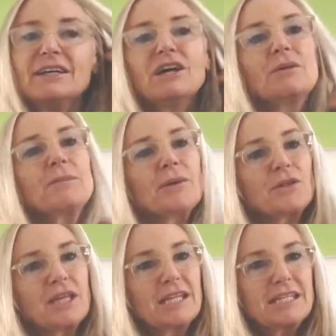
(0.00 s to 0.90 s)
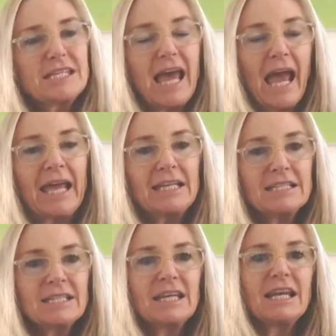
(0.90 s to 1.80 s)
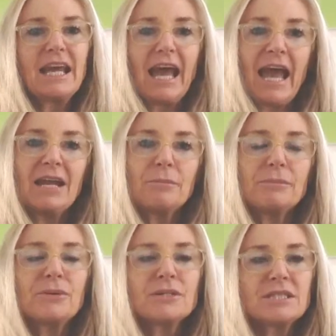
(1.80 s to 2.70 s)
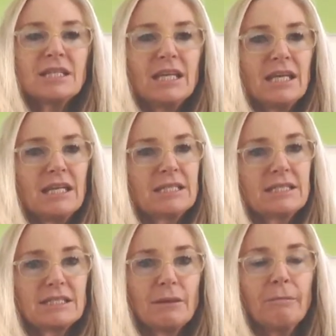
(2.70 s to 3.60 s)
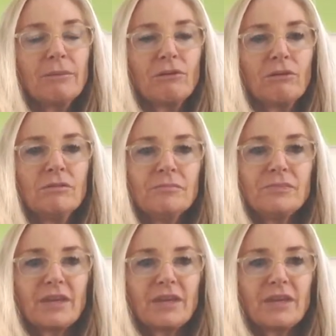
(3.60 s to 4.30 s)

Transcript: It both contains it and it puts it in a symbol,